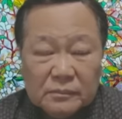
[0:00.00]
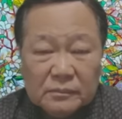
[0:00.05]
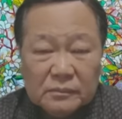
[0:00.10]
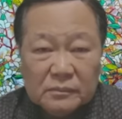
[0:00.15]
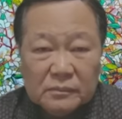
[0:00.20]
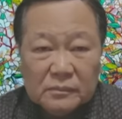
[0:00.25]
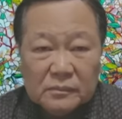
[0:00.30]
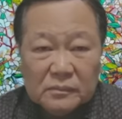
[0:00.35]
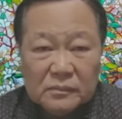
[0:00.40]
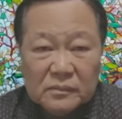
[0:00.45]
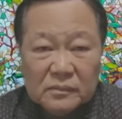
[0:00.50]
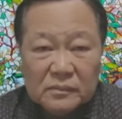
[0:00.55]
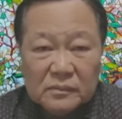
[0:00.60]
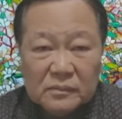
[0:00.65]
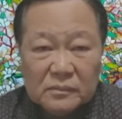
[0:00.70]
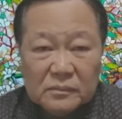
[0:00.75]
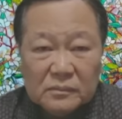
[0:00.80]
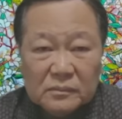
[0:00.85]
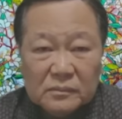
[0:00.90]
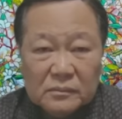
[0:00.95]

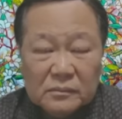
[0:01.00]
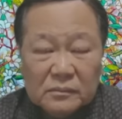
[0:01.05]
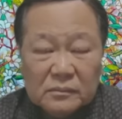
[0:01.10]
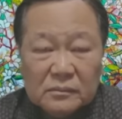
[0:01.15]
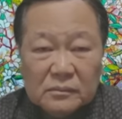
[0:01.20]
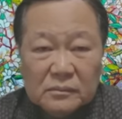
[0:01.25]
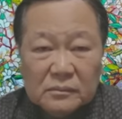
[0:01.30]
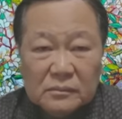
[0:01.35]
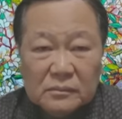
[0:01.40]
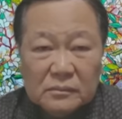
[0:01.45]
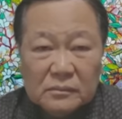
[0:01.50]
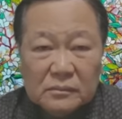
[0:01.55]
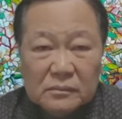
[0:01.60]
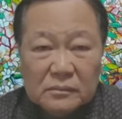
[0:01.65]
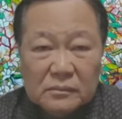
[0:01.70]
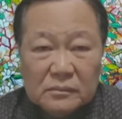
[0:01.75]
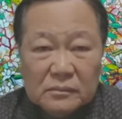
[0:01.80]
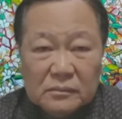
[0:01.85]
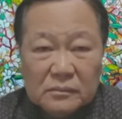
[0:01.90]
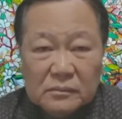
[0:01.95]

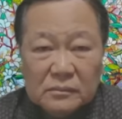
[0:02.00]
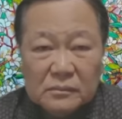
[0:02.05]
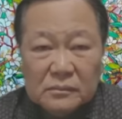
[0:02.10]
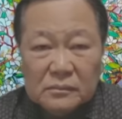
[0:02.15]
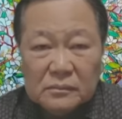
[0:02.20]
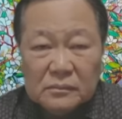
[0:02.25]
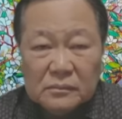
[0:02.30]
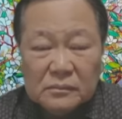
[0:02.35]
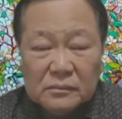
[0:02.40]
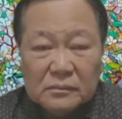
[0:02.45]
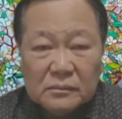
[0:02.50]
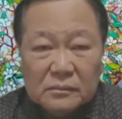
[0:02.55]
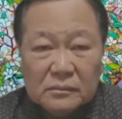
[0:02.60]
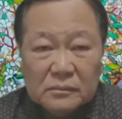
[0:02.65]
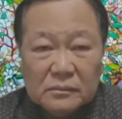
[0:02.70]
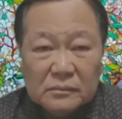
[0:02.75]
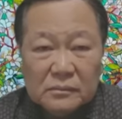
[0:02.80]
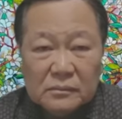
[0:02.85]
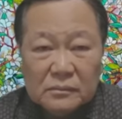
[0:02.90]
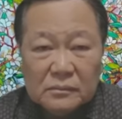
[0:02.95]

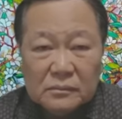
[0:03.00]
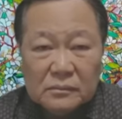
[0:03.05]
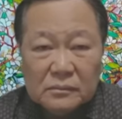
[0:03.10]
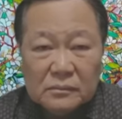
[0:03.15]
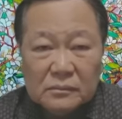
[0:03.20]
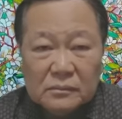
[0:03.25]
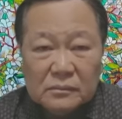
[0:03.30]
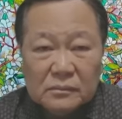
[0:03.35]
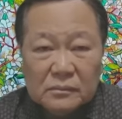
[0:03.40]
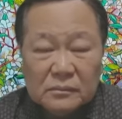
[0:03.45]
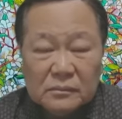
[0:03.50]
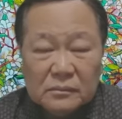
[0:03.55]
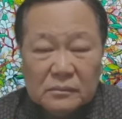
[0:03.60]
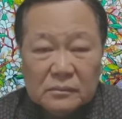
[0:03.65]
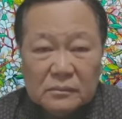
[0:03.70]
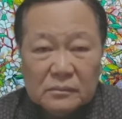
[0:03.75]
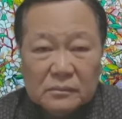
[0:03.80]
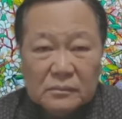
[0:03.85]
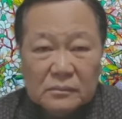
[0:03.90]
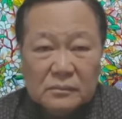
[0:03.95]

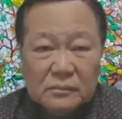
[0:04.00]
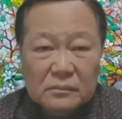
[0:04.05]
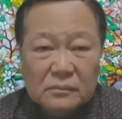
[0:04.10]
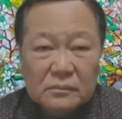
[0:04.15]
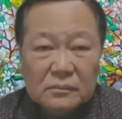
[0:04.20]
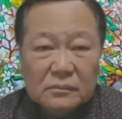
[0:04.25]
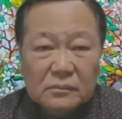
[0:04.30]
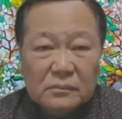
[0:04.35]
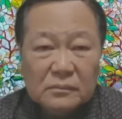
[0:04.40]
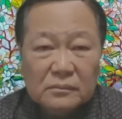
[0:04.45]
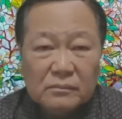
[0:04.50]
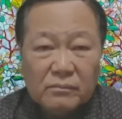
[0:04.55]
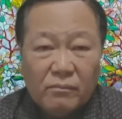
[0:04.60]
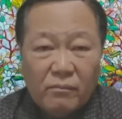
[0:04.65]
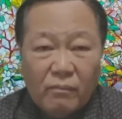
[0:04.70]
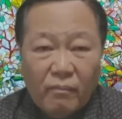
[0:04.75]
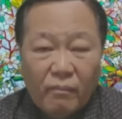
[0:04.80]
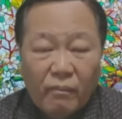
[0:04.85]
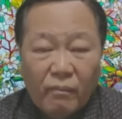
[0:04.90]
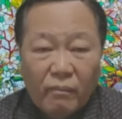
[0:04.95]

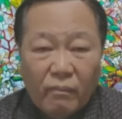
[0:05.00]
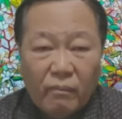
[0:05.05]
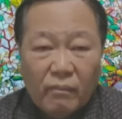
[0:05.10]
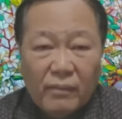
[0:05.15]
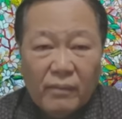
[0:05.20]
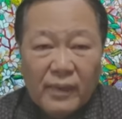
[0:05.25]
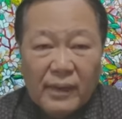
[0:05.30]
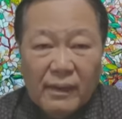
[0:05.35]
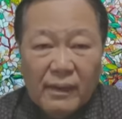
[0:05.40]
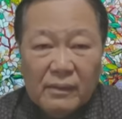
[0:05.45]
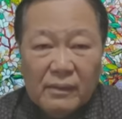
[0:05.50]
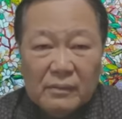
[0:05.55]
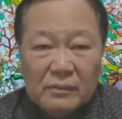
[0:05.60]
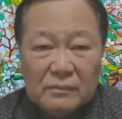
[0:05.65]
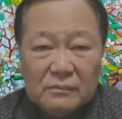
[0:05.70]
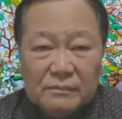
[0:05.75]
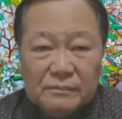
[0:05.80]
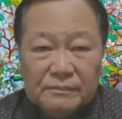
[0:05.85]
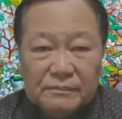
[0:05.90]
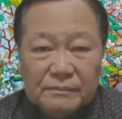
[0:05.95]

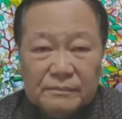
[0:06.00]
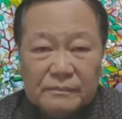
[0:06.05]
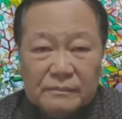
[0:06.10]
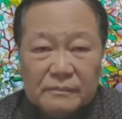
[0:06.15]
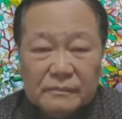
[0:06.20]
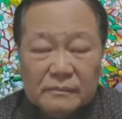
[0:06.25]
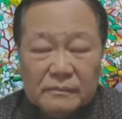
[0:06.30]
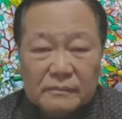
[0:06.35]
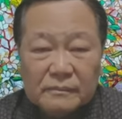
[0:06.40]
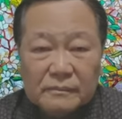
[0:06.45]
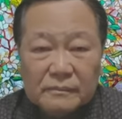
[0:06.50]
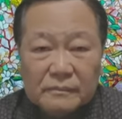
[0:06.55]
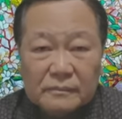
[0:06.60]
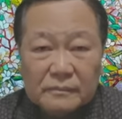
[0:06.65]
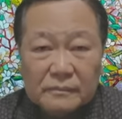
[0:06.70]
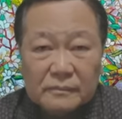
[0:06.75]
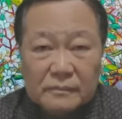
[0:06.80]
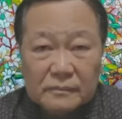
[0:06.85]
(not speaking)